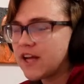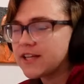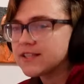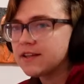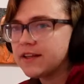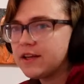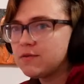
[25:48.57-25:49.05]

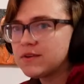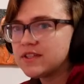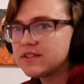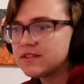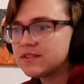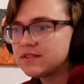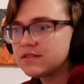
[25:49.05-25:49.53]
Celine
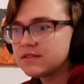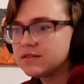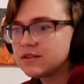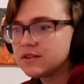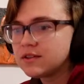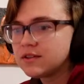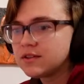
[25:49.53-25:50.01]
was,
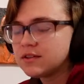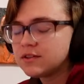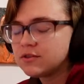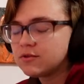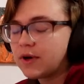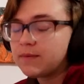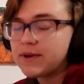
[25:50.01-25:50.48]

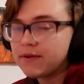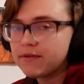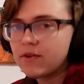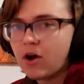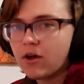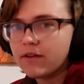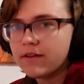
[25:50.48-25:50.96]

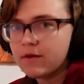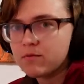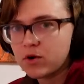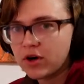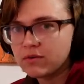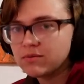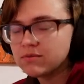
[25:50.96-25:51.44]
all of them
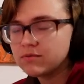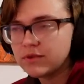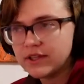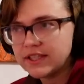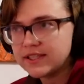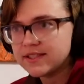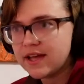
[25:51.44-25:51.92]
were
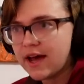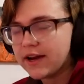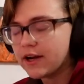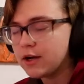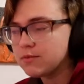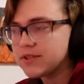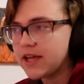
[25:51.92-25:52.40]
really sad
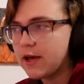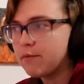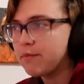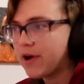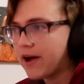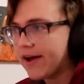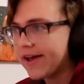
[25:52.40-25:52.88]
and upset,
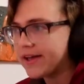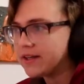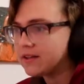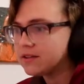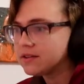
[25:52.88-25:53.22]
but